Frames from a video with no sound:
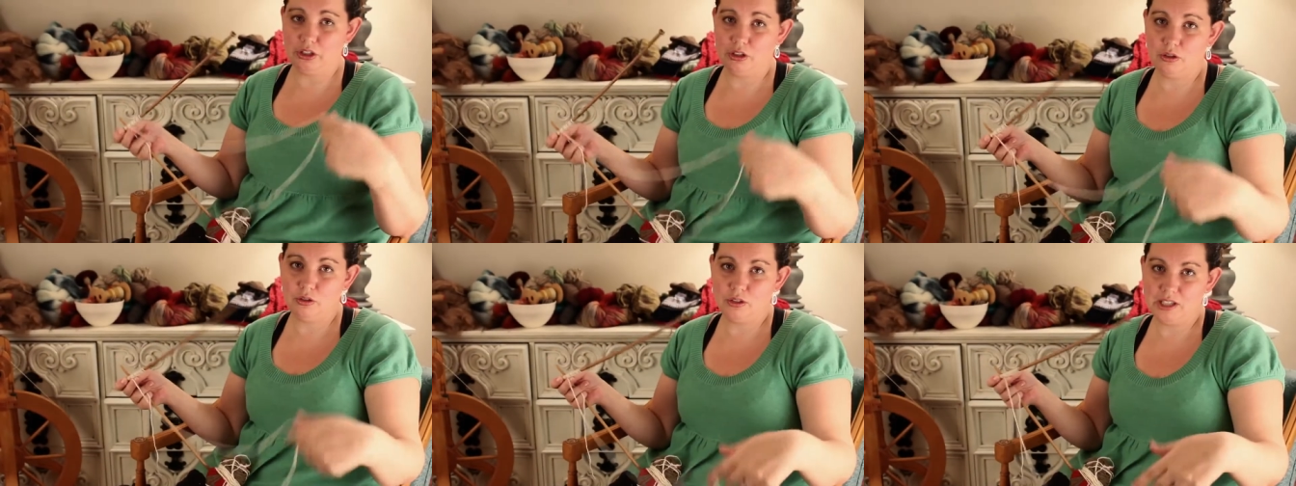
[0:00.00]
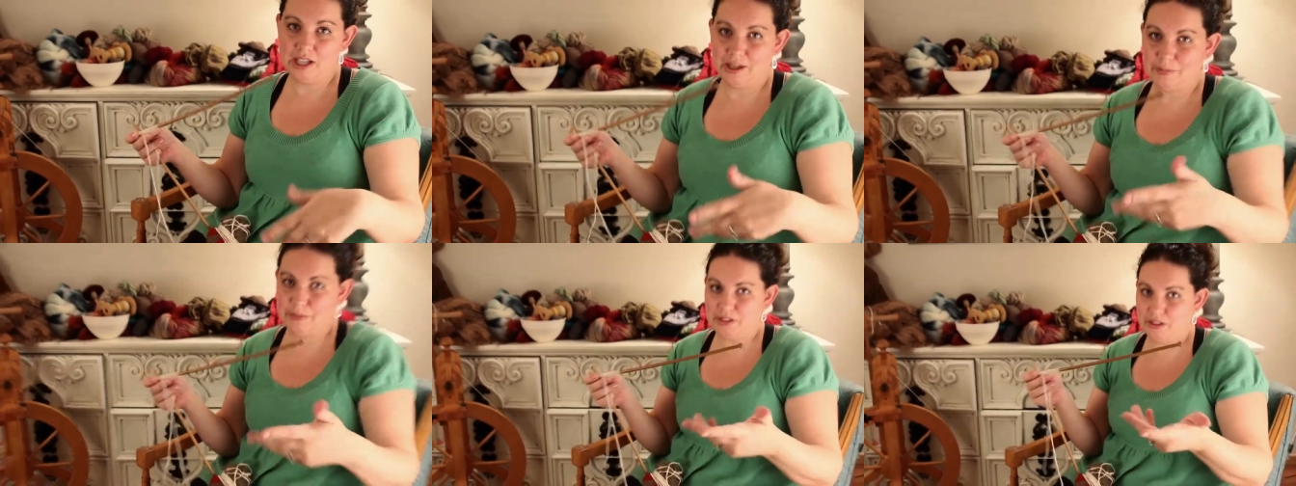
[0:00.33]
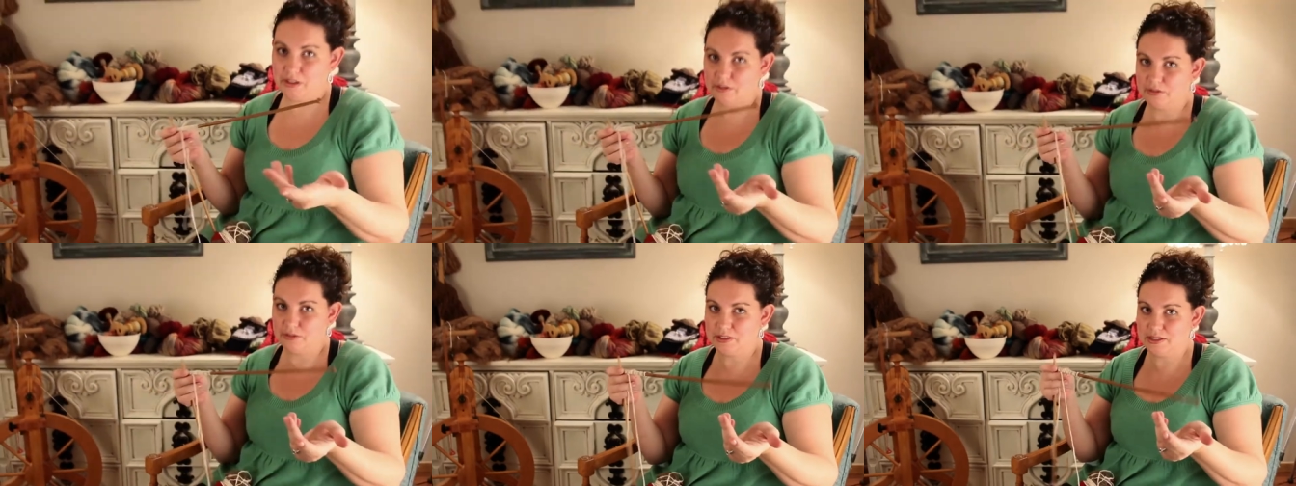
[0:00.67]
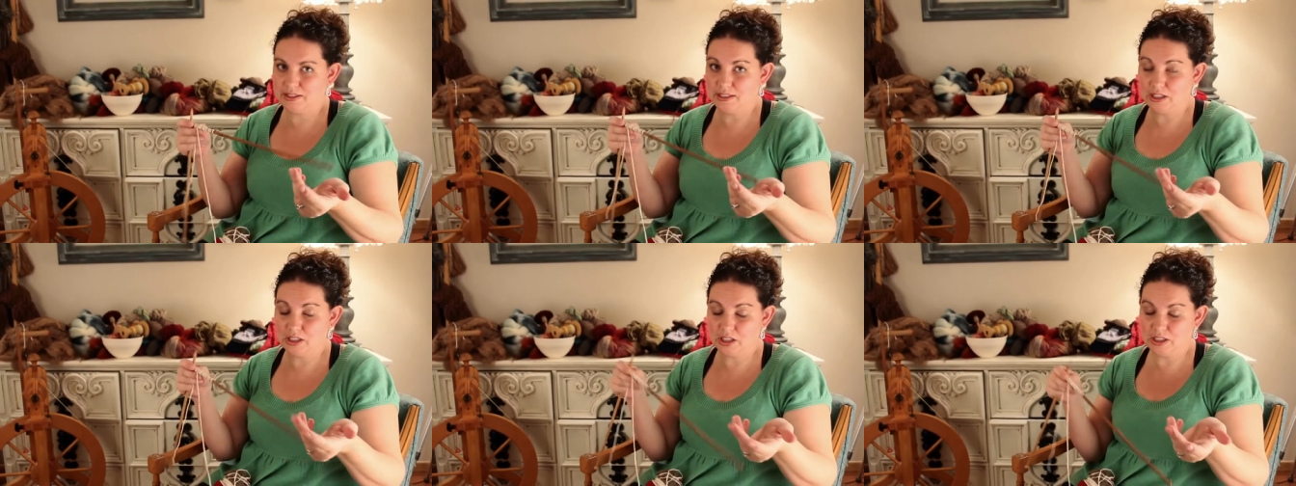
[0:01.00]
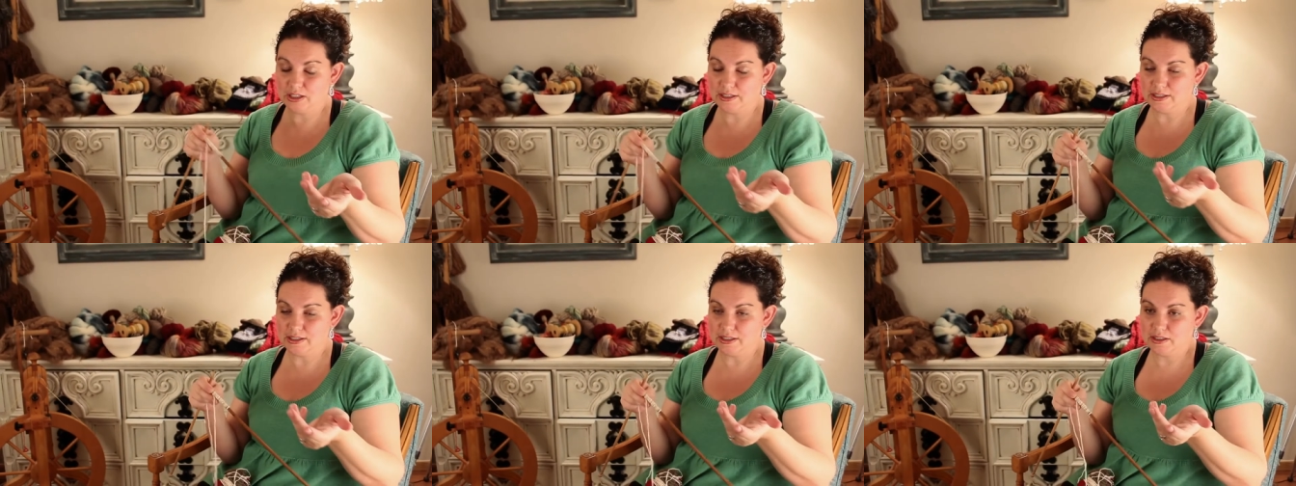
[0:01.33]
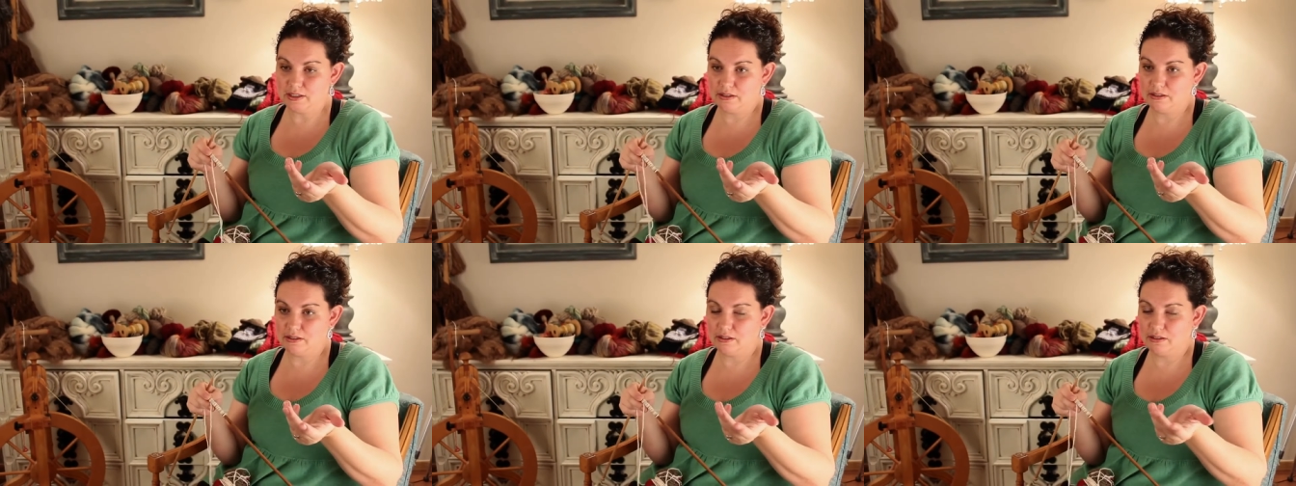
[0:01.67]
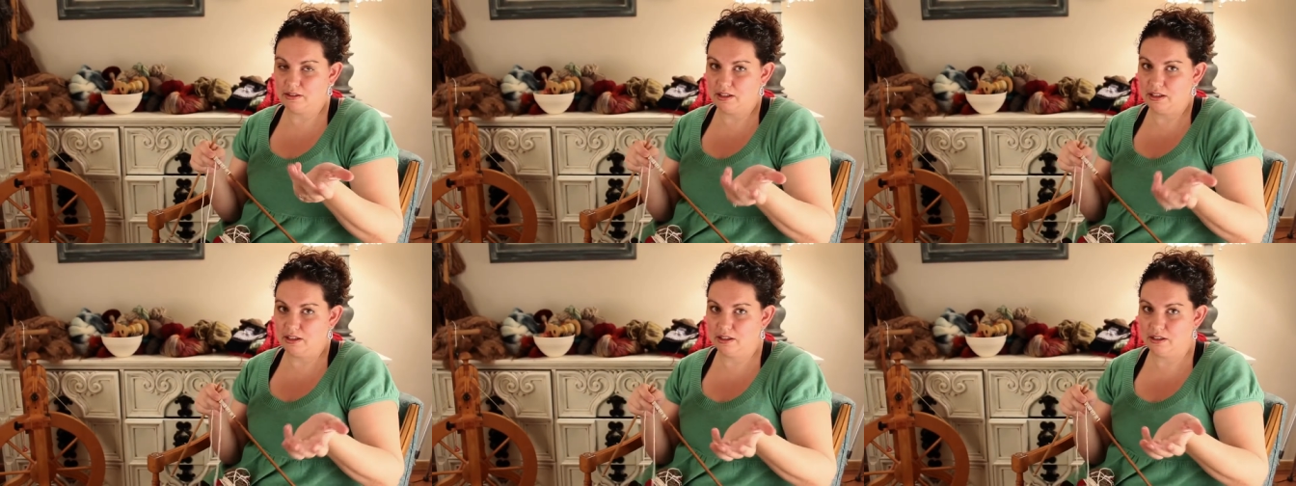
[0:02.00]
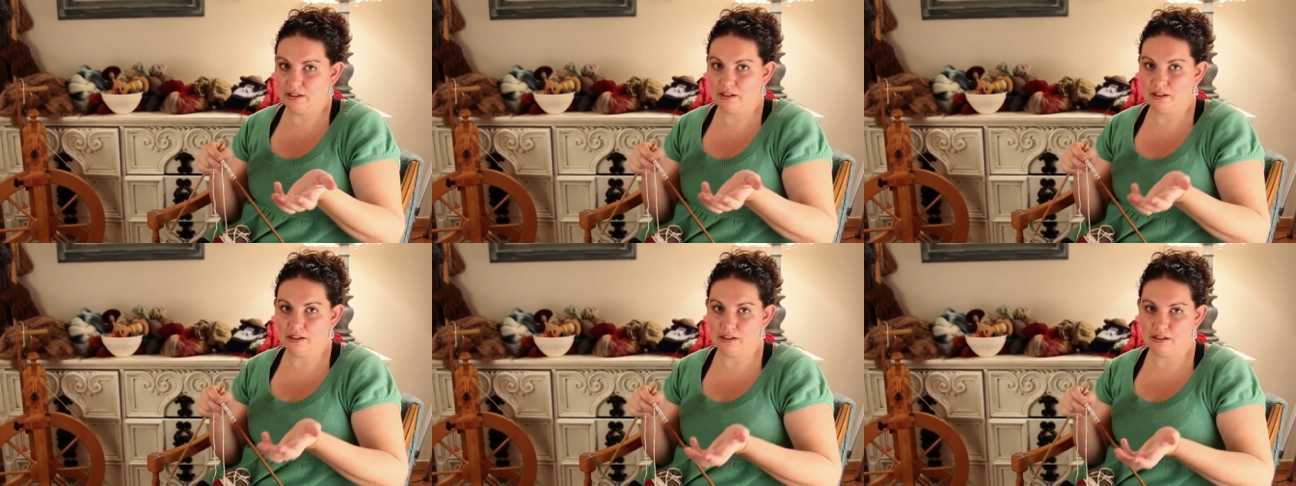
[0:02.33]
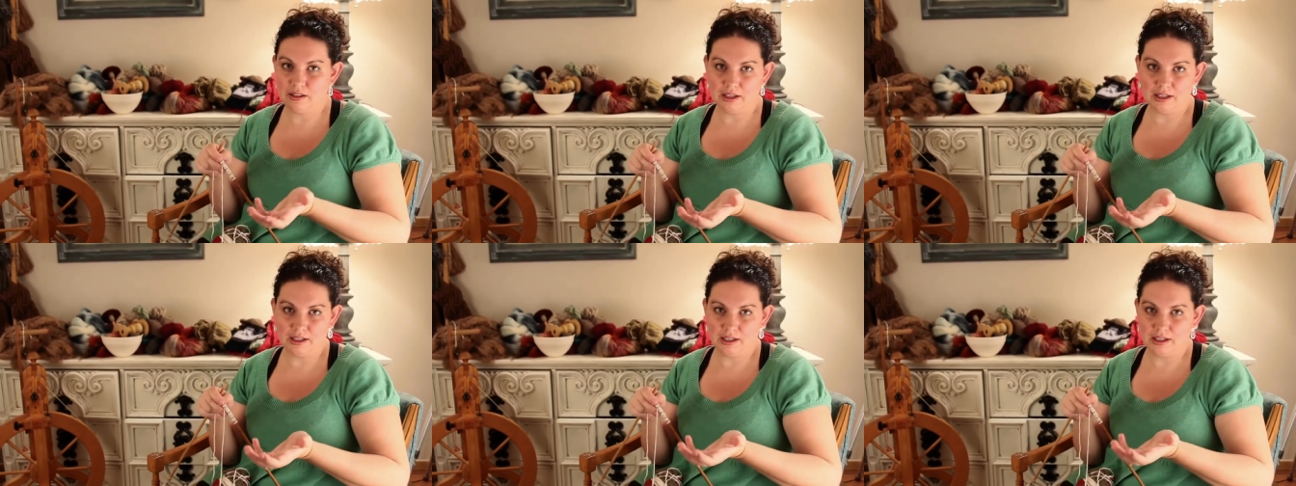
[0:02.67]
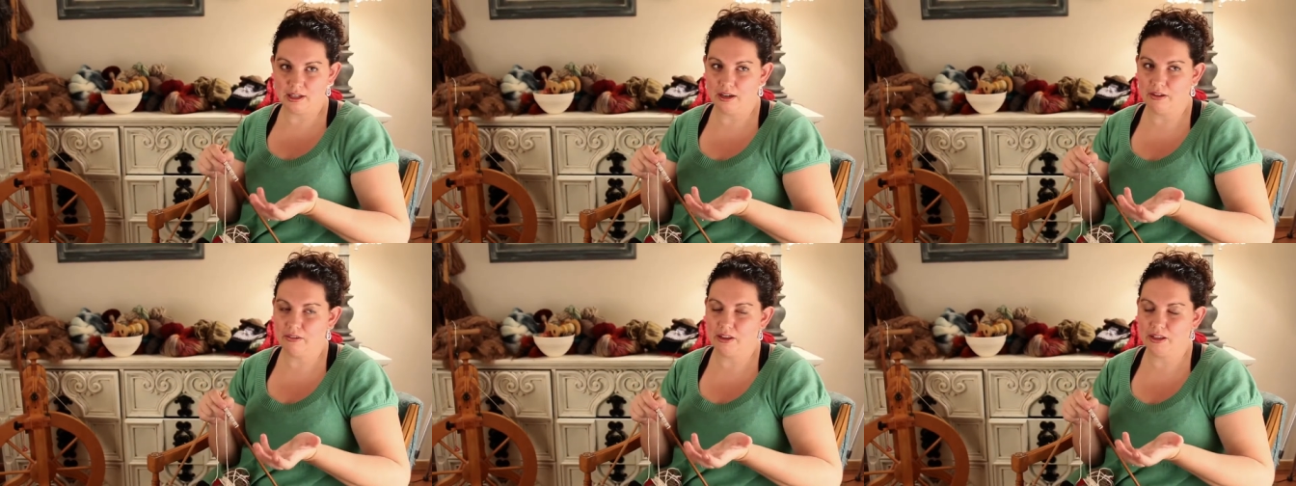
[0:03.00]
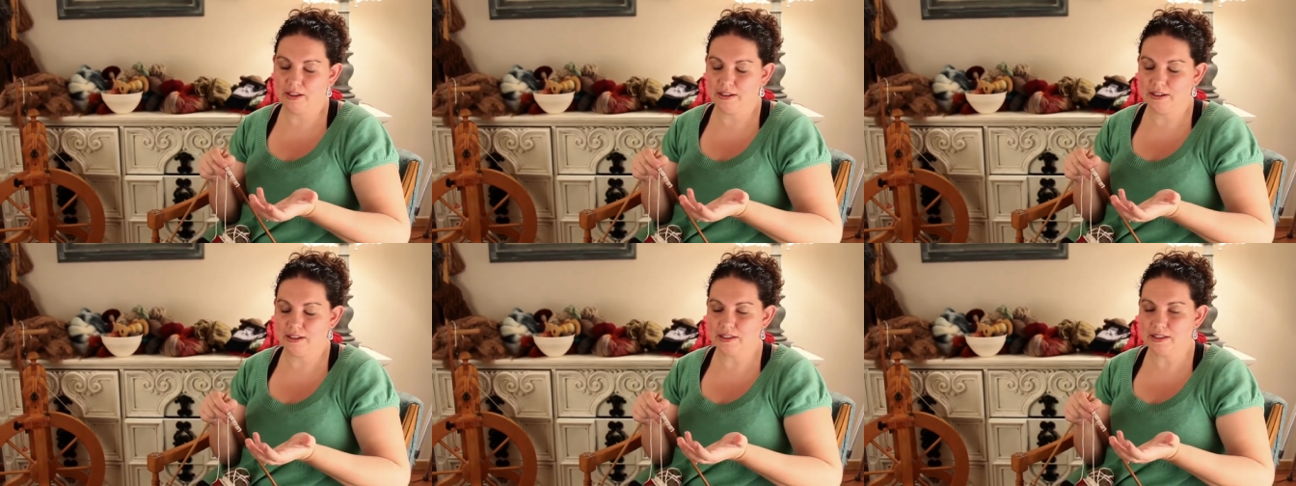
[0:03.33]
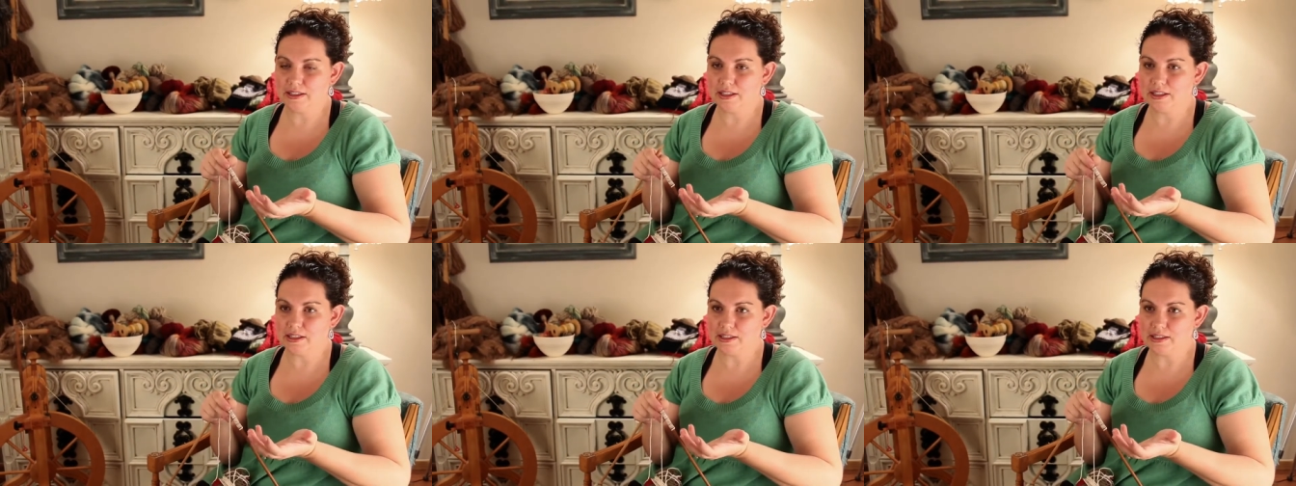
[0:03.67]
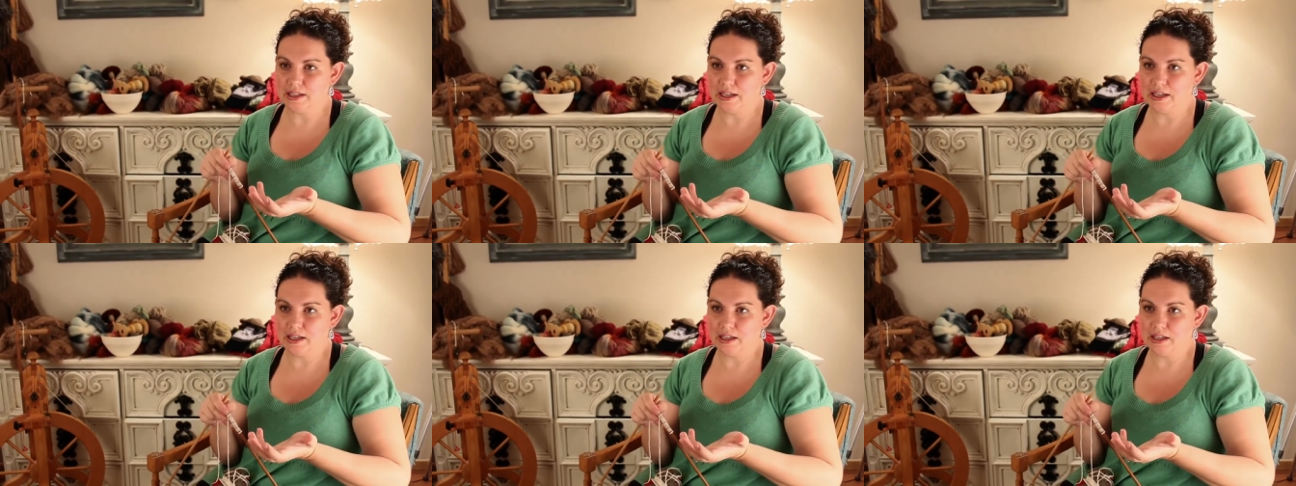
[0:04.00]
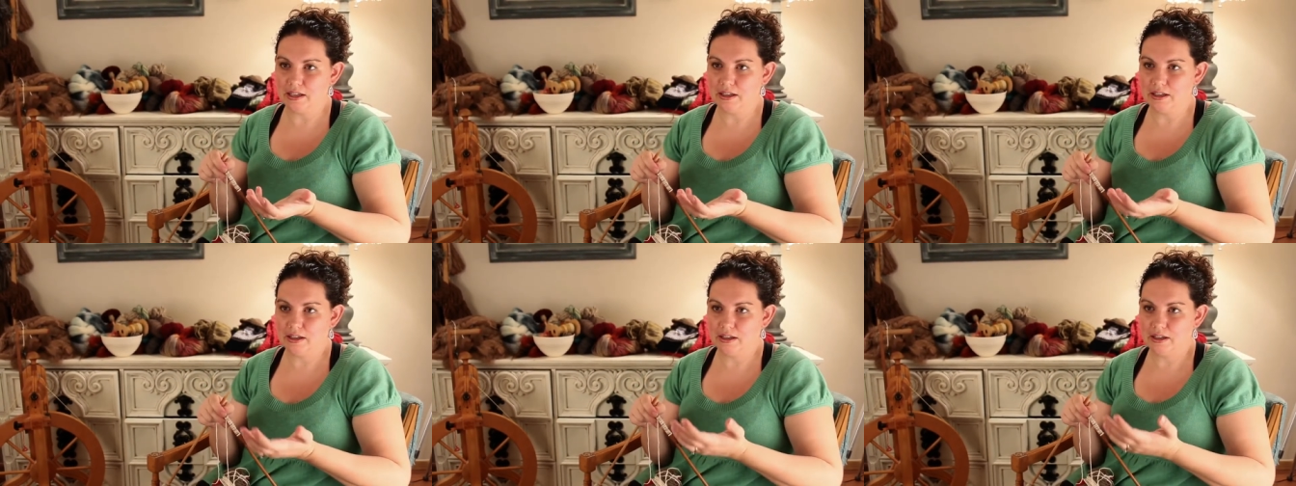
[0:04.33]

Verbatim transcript: two types of stitches in knitting and everything else is a